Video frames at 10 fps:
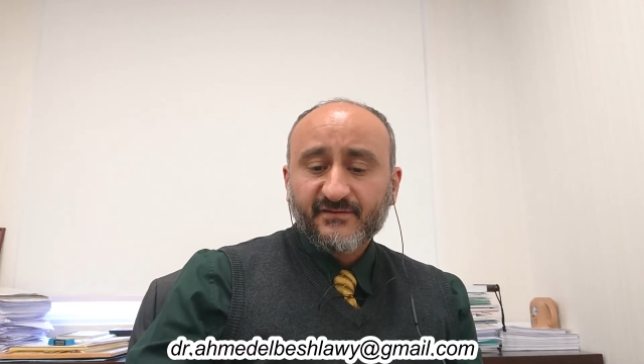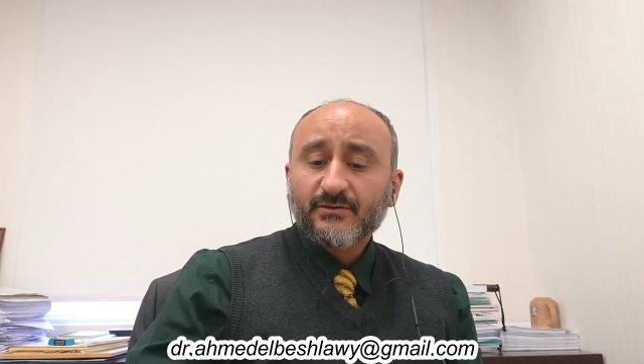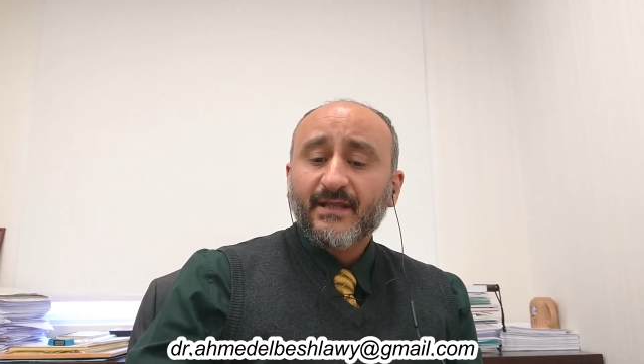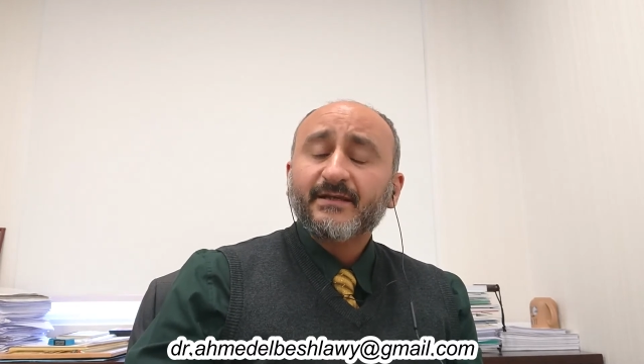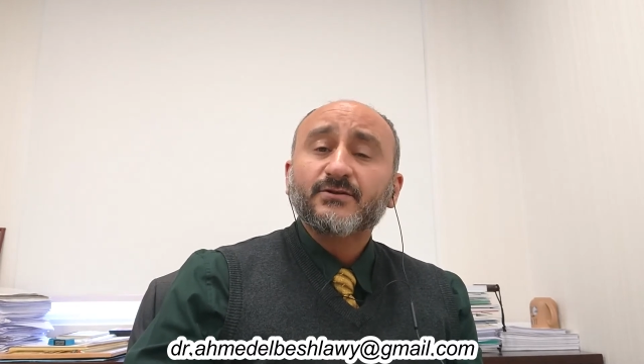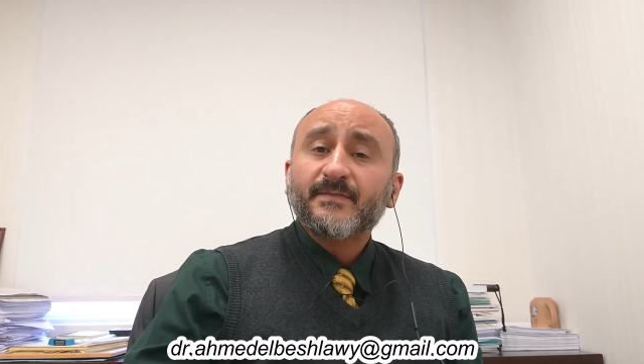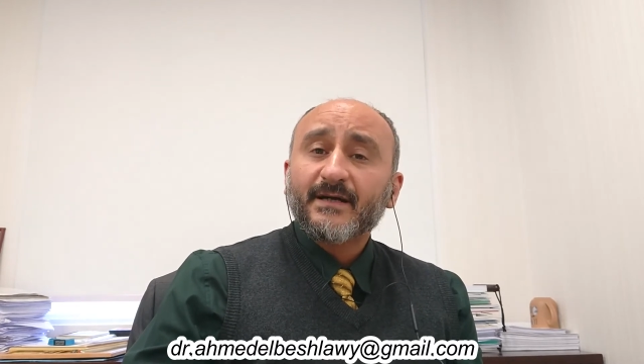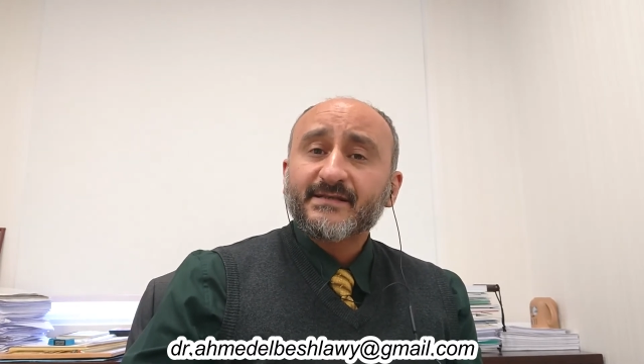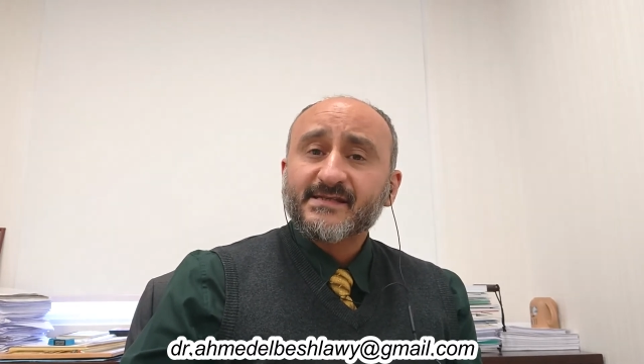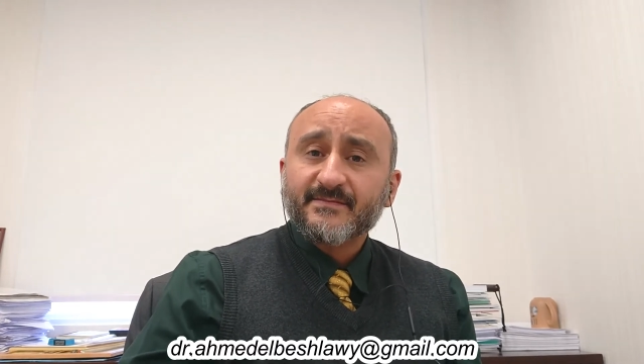If you'd like
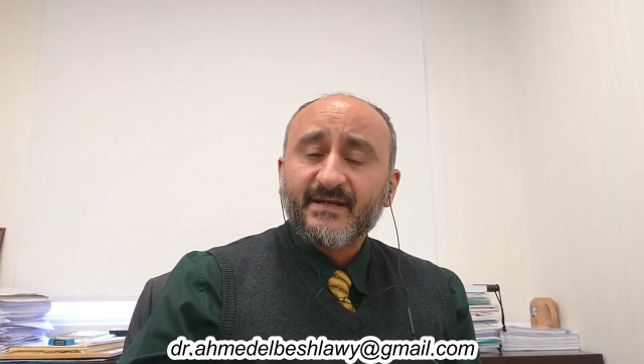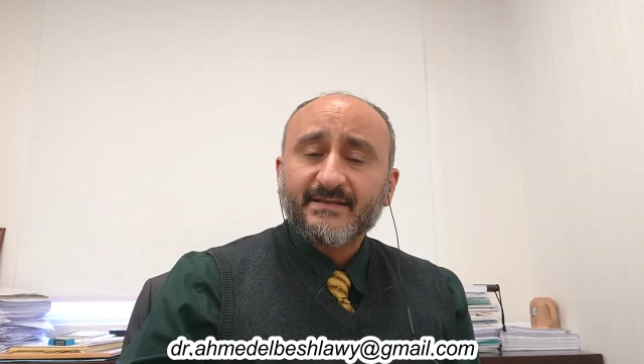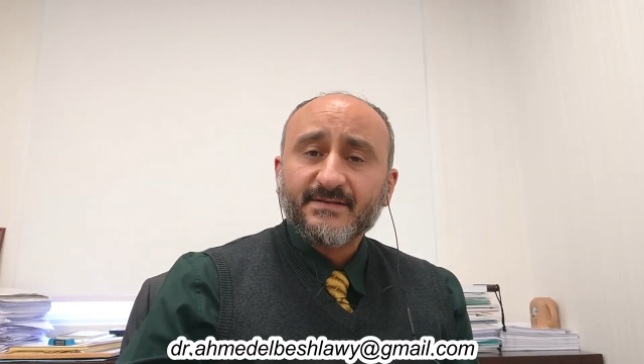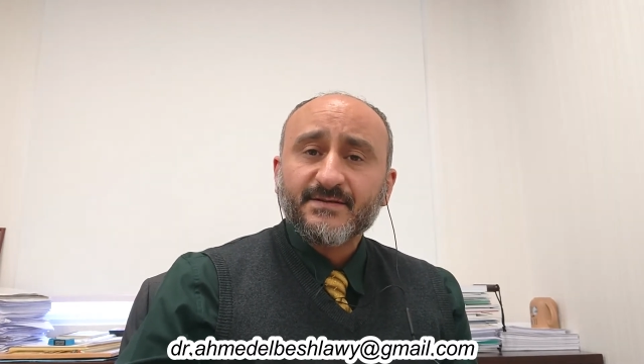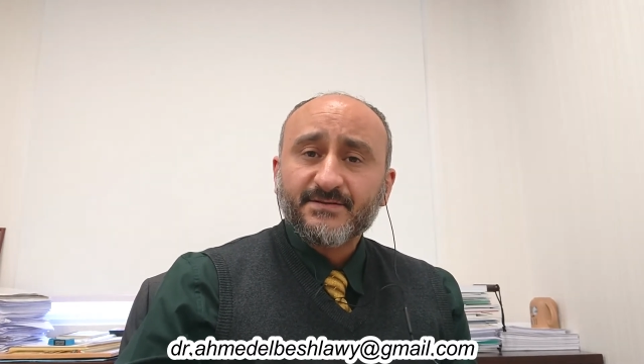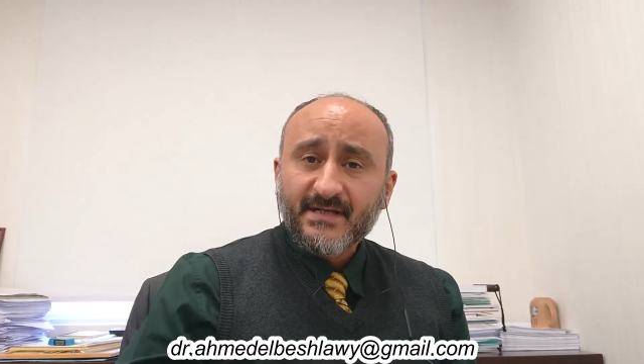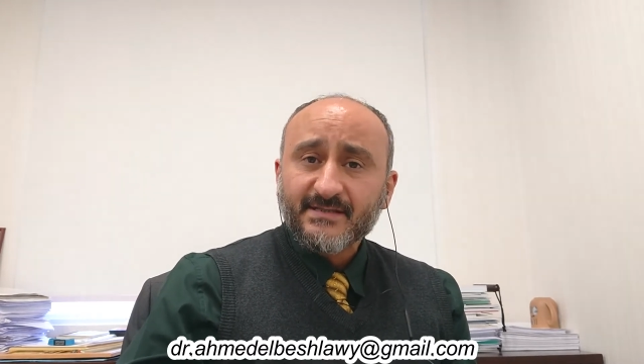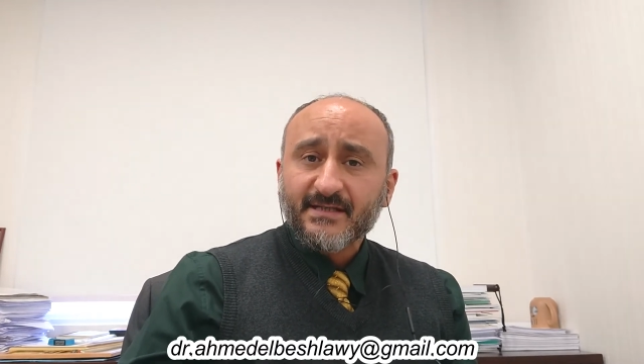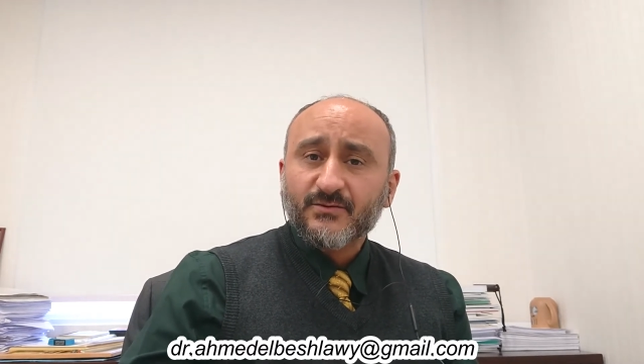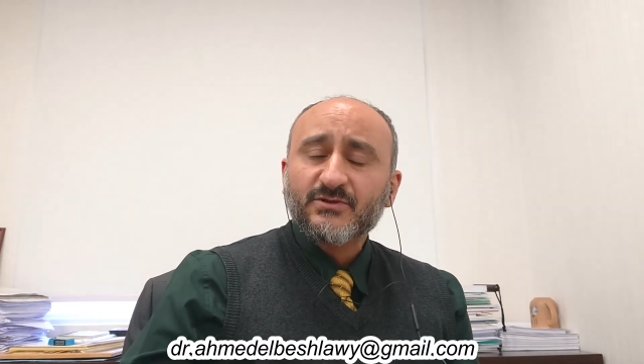to participate in the
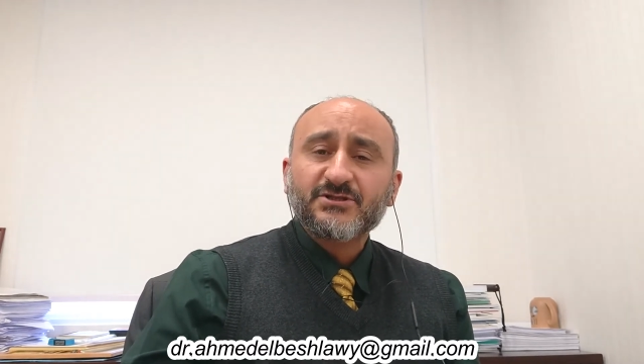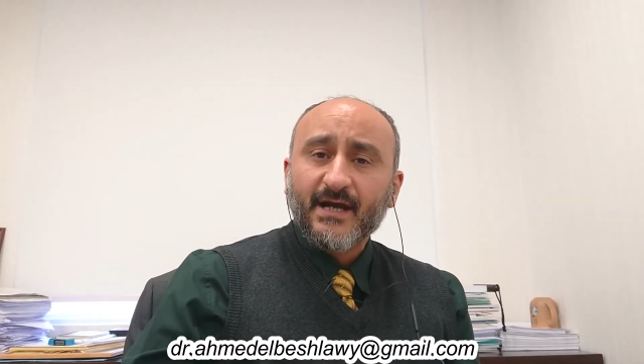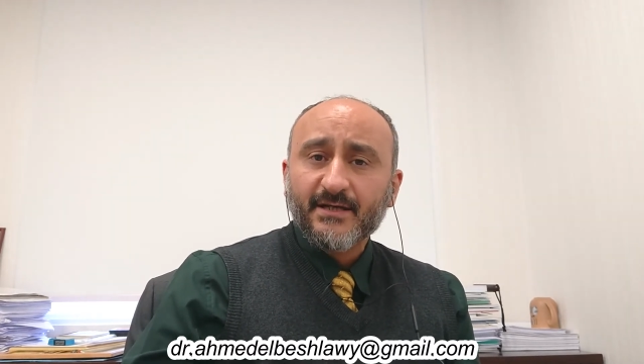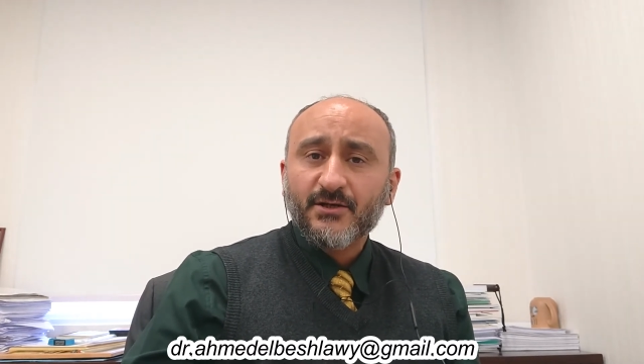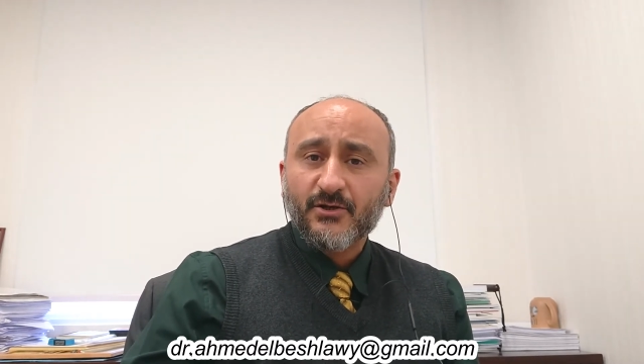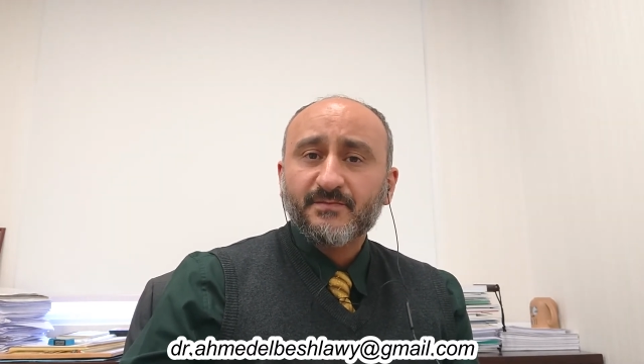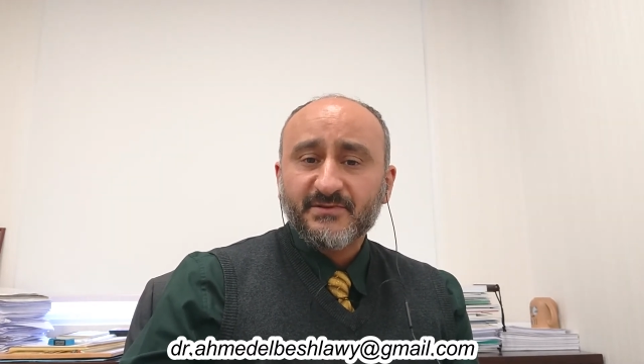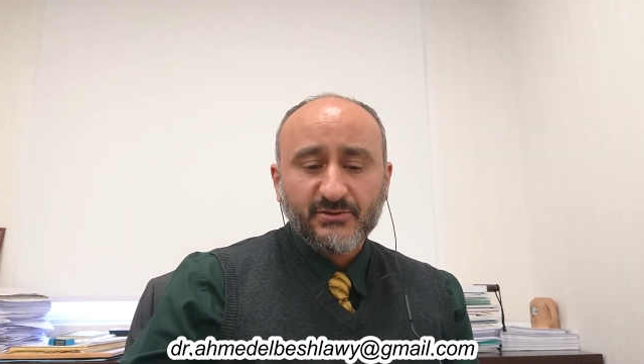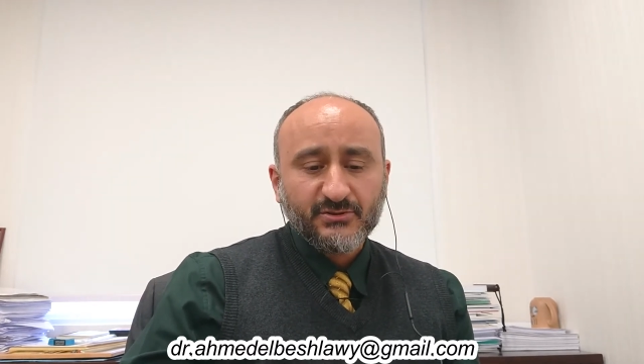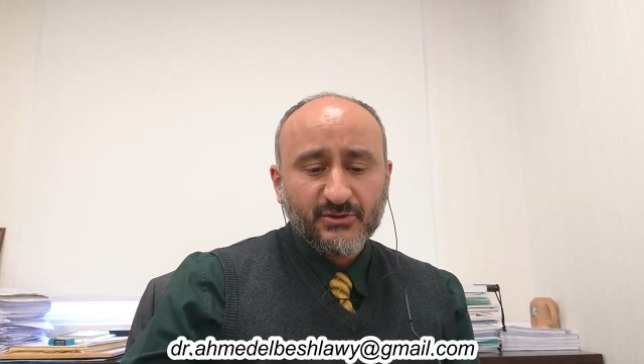reading, which I
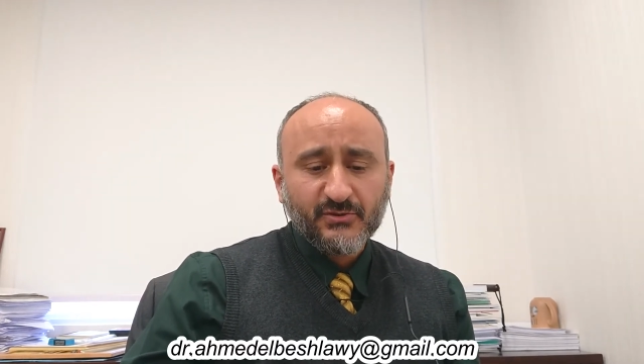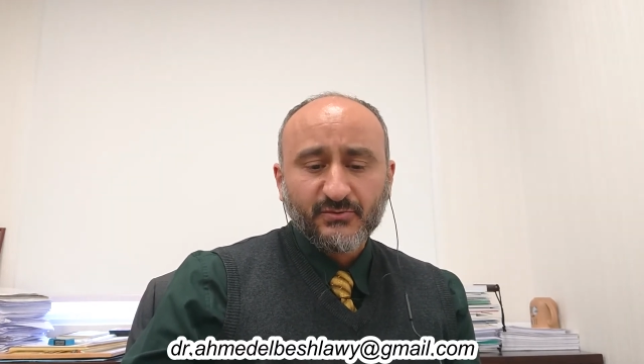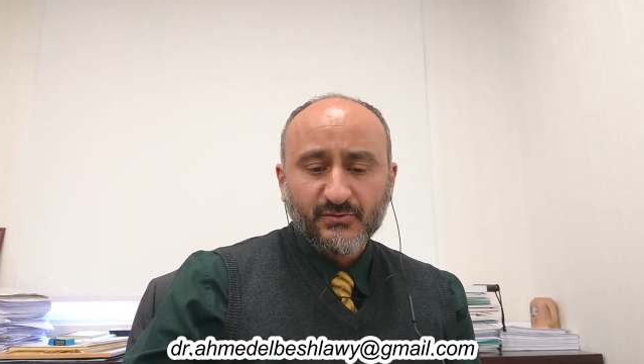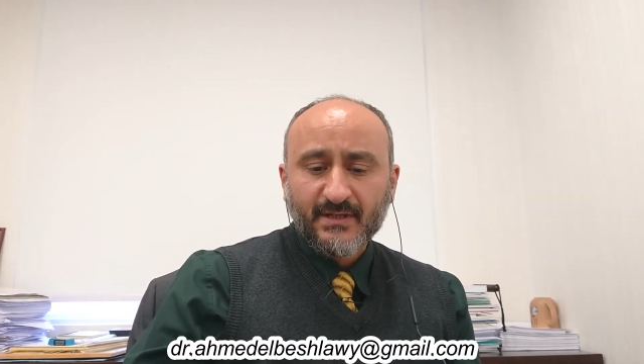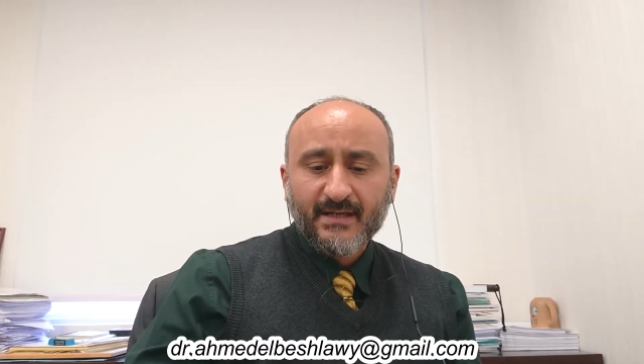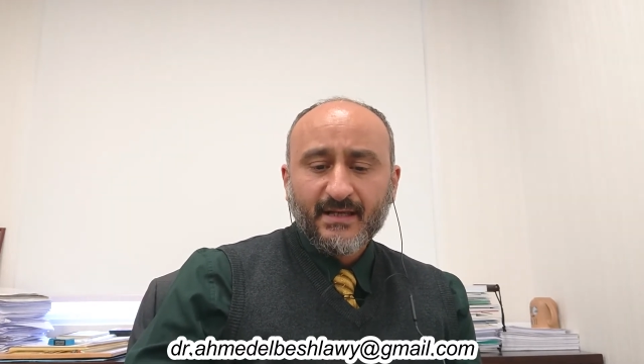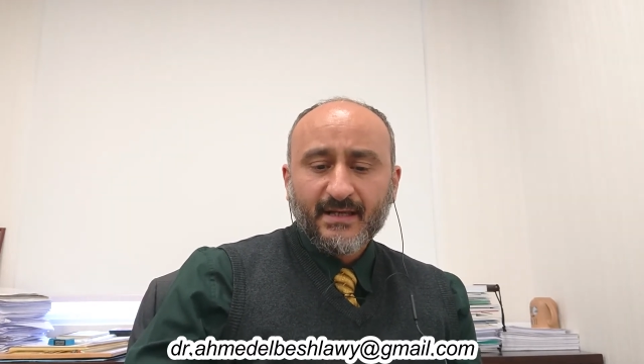hope you do,